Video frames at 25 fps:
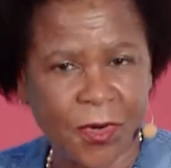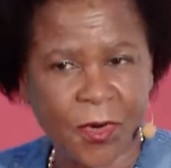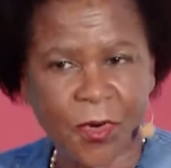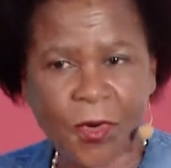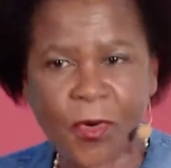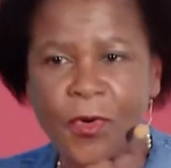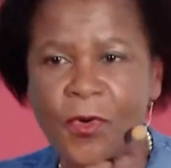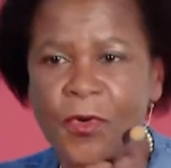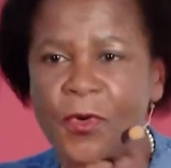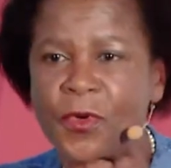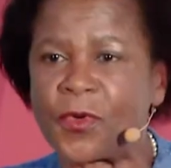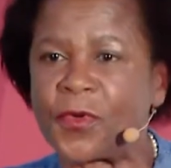
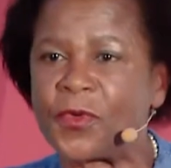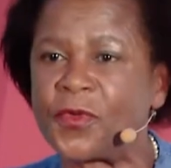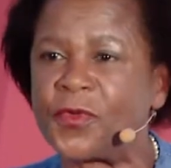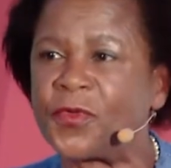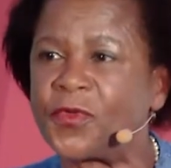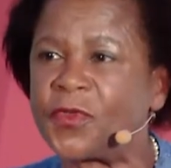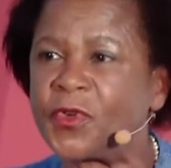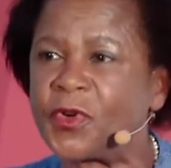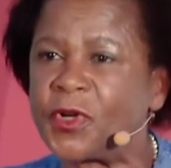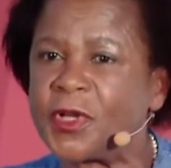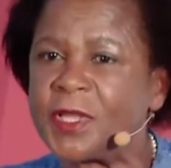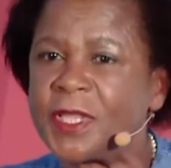
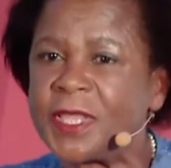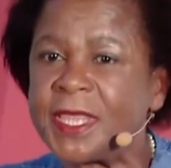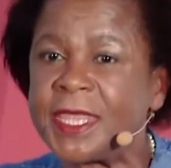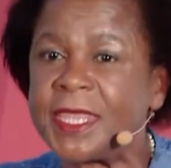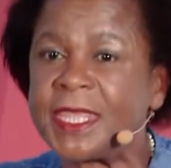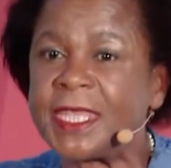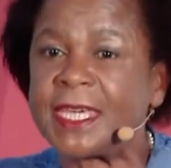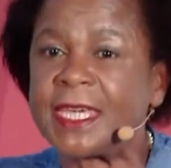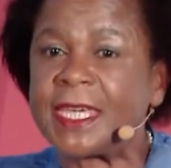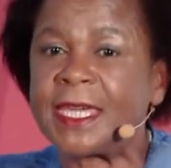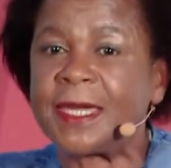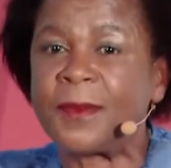of
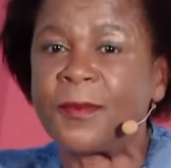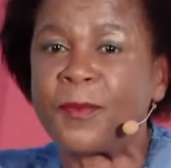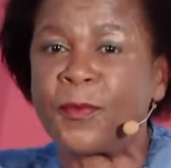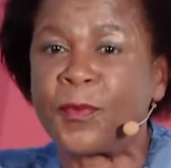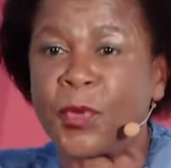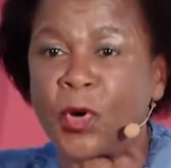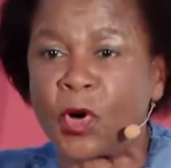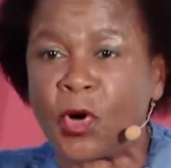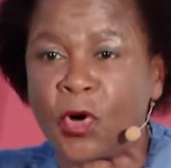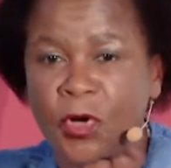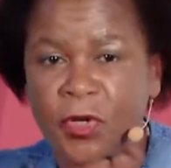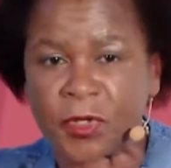the
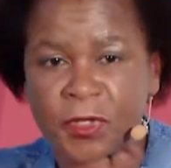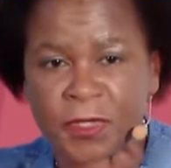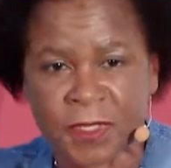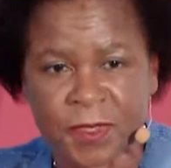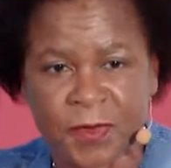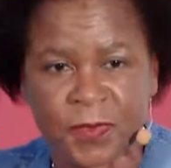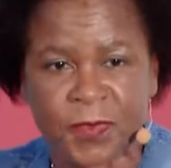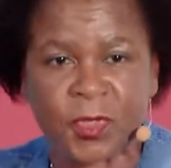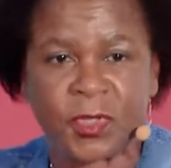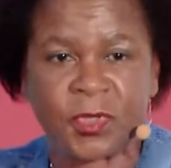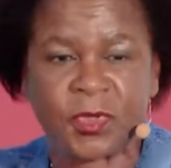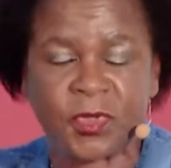
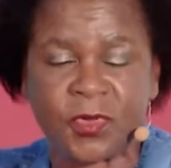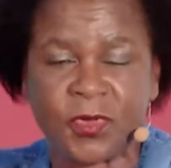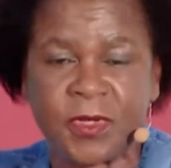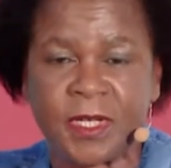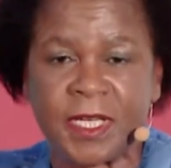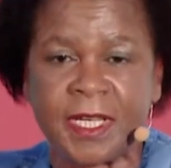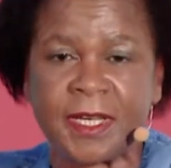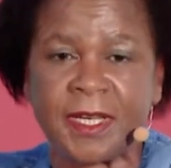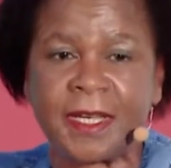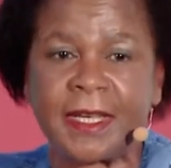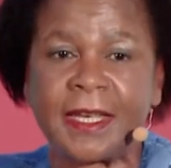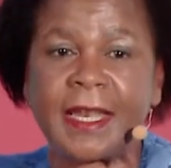bonds
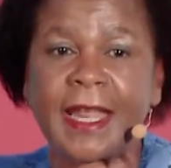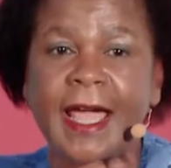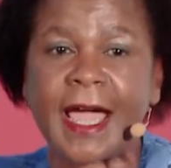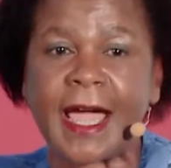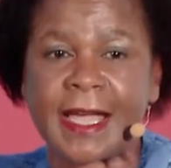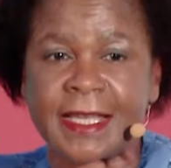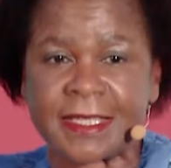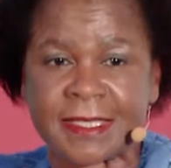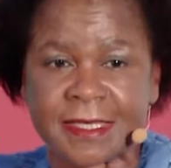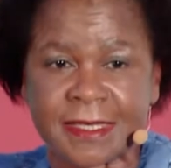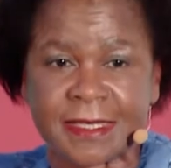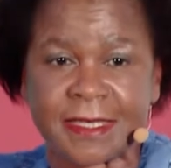between
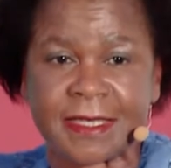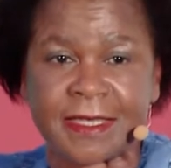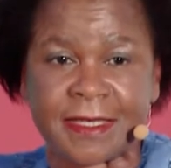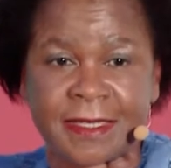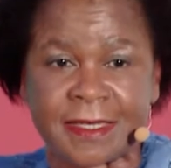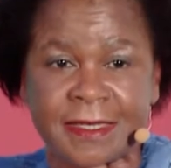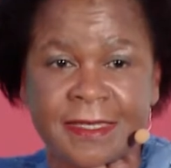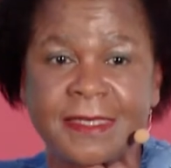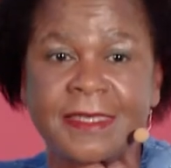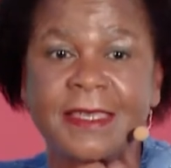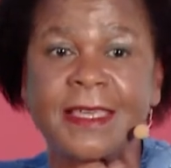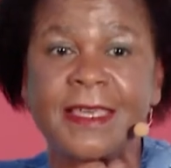us
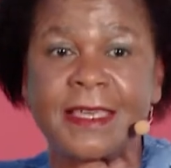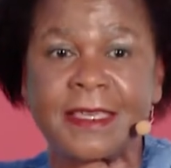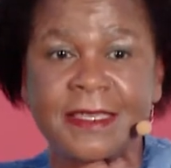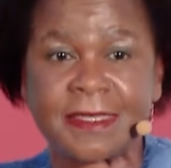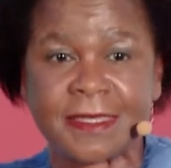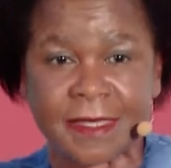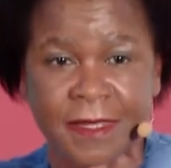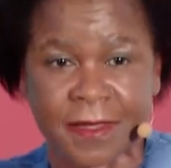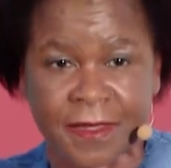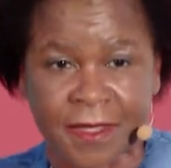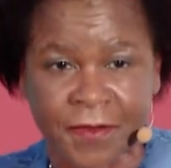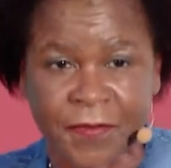as
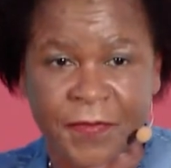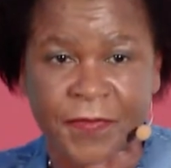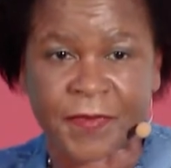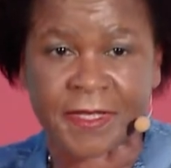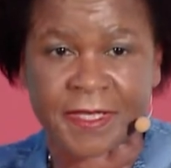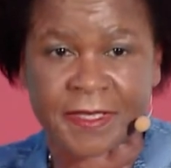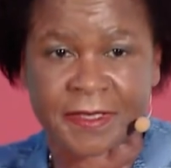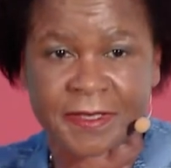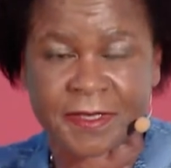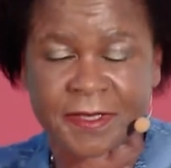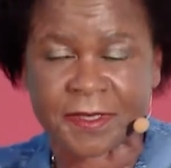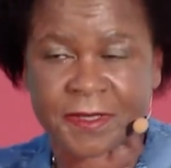South
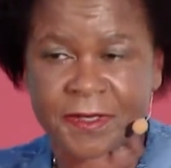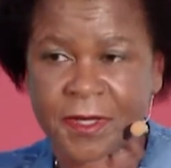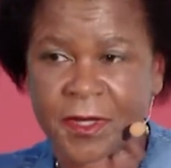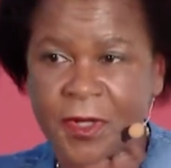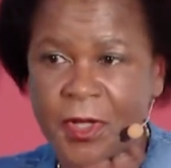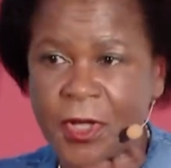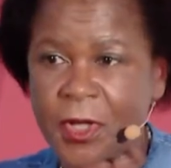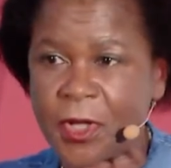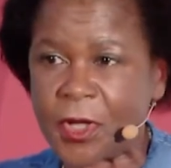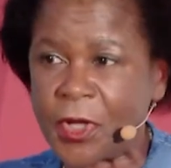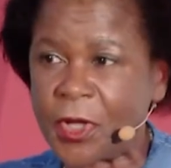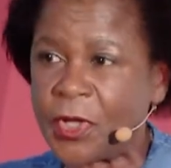Africans
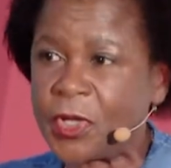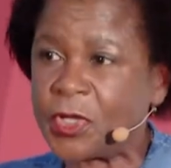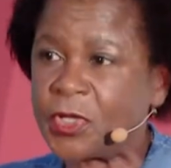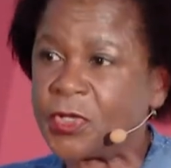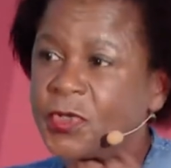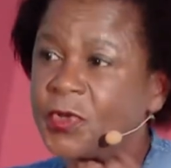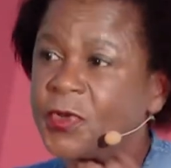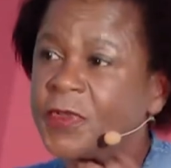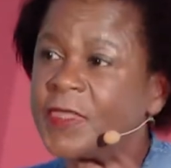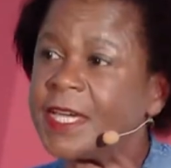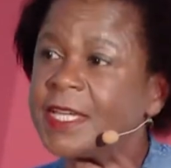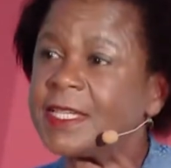
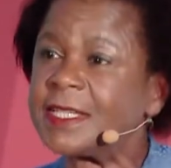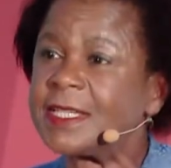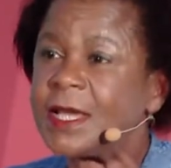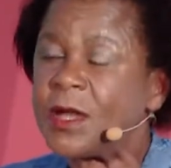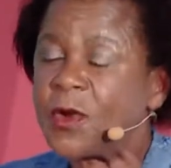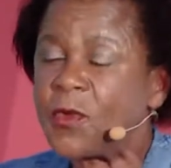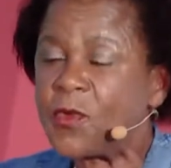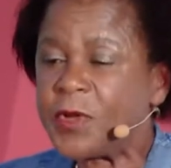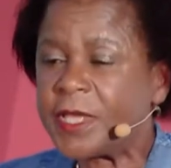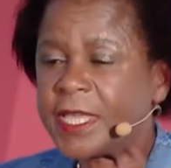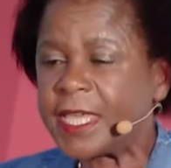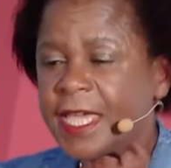so that
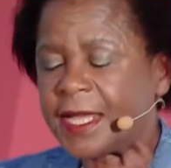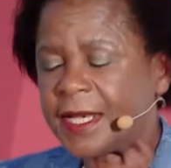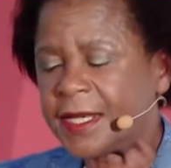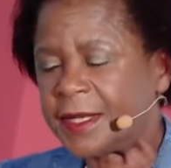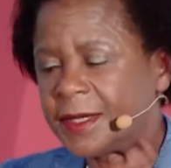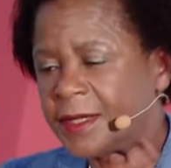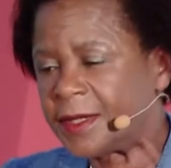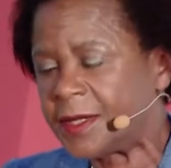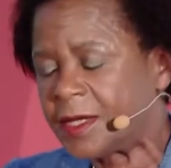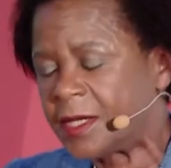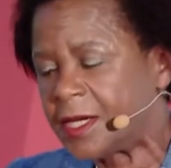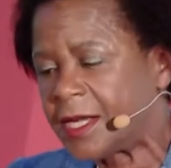we
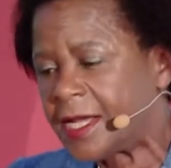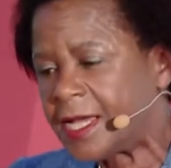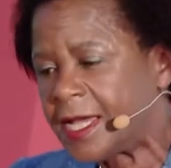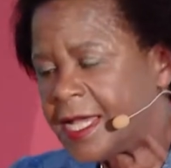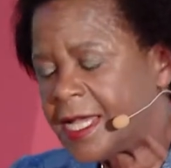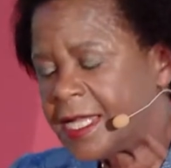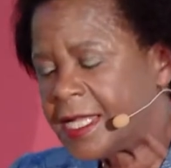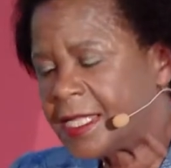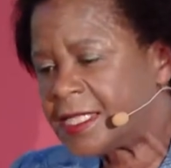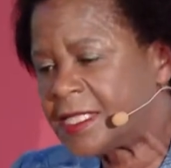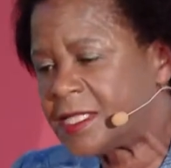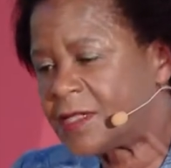can
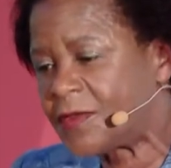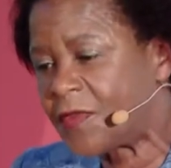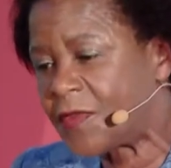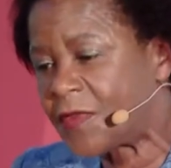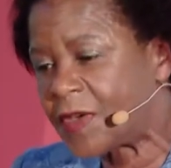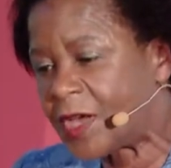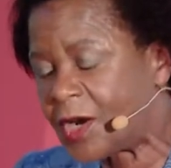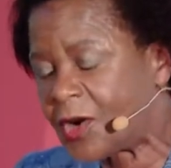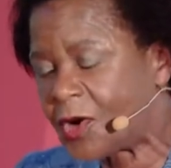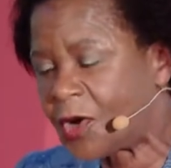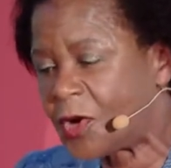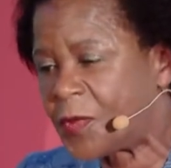
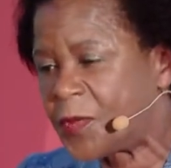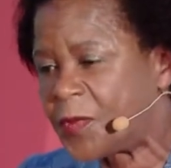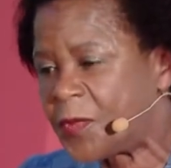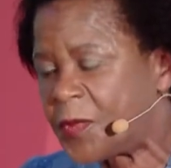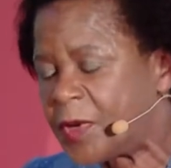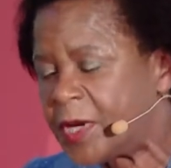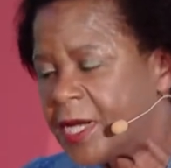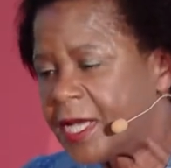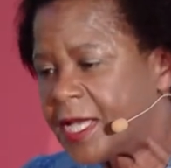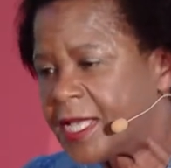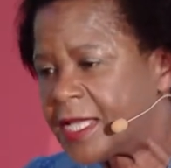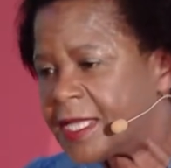develop